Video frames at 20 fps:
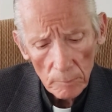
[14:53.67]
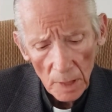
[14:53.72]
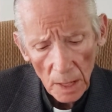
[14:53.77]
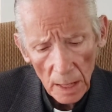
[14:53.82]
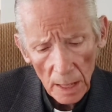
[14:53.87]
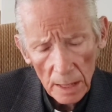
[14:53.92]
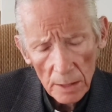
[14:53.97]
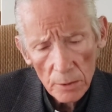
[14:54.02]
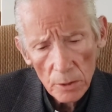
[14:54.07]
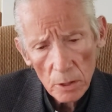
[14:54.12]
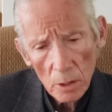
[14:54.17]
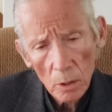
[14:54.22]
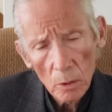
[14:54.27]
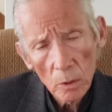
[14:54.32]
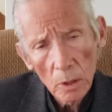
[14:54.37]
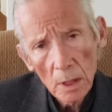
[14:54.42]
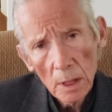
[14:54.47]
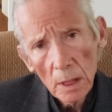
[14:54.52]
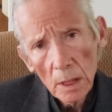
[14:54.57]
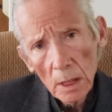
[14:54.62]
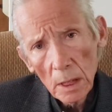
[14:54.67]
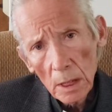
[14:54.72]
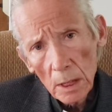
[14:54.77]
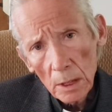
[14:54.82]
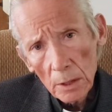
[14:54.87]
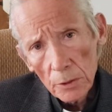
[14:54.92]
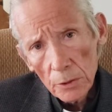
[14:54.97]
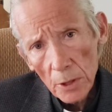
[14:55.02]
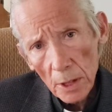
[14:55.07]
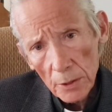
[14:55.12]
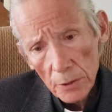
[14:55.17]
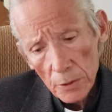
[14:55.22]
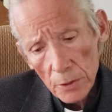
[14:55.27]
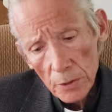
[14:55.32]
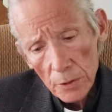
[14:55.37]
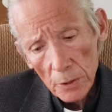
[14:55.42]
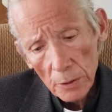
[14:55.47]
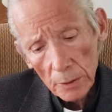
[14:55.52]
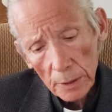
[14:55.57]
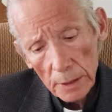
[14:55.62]
And so
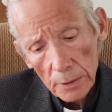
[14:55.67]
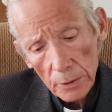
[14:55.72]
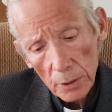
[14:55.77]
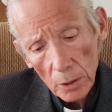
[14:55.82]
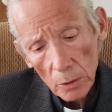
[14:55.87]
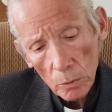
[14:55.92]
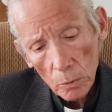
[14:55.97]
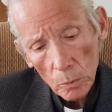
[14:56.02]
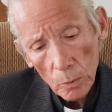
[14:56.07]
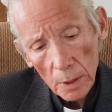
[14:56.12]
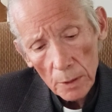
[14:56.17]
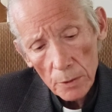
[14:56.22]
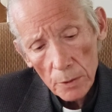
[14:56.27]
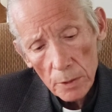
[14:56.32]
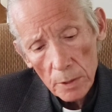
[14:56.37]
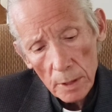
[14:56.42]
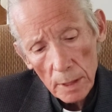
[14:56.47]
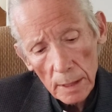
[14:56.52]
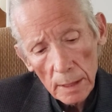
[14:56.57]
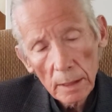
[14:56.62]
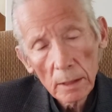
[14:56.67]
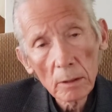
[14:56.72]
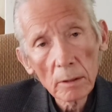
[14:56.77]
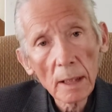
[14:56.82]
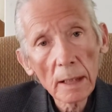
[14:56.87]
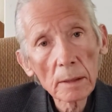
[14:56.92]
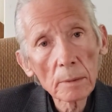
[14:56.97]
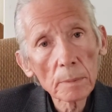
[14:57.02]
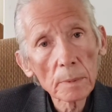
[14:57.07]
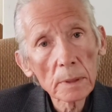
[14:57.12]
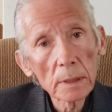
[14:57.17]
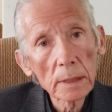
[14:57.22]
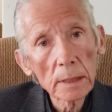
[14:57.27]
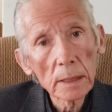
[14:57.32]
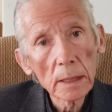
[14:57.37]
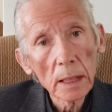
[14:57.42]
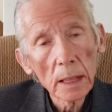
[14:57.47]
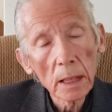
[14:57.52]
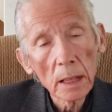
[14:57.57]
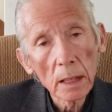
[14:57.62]
Justice Alito was incredibly
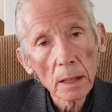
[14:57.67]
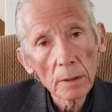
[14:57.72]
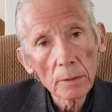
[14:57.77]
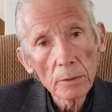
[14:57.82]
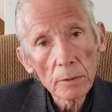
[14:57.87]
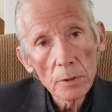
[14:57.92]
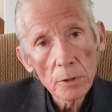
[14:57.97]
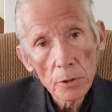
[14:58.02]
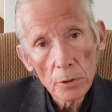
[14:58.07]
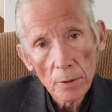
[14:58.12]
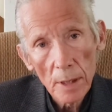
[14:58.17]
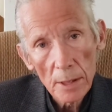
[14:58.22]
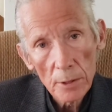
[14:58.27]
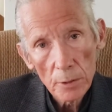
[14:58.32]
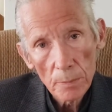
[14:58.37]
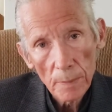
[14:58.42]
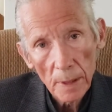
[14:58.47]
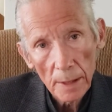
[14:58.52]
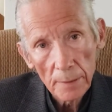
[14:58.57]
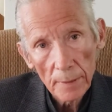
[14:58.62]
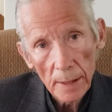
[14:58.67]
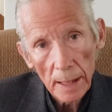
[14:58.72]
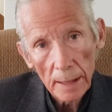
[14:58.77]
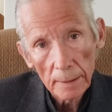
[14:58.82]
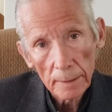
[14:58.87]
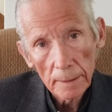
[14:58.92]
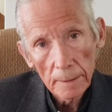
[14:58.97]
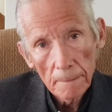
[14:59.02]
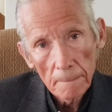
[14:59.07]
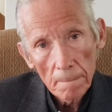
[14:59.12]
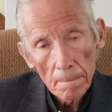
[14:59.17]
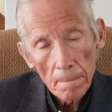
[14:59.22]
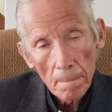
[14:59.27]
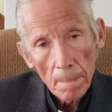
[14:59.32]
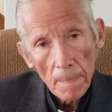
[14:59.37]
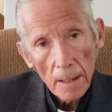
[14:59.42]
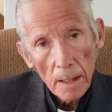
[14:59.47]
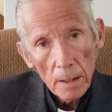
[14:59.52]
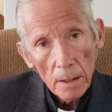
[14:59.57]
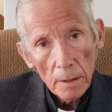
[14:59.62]
distressed by that.
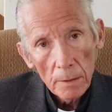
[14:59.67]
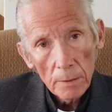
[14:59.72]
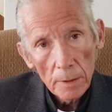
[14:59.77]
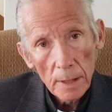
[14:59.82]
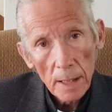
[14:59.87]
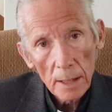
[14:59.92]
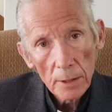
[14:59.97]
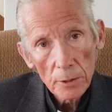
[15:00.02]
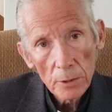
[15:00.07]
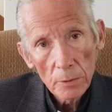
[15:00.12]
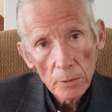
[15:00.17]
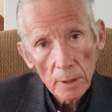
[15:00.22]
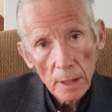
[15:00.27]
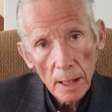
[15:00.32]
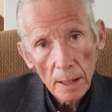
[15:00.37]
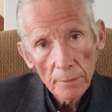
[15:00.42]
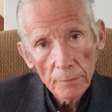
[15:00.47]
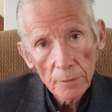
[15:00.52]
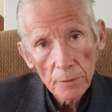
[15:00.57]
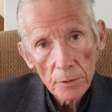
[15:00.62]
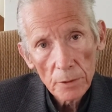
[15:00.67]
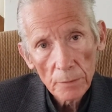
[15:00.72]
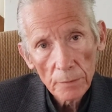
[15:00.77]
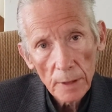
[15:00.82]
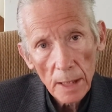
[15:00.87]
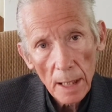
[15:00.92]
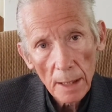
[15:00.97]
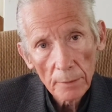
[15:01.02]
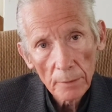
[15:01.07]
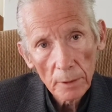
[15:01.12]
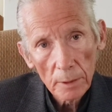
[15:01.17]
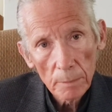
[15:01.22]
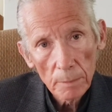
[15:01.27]
The National Conference of Catholic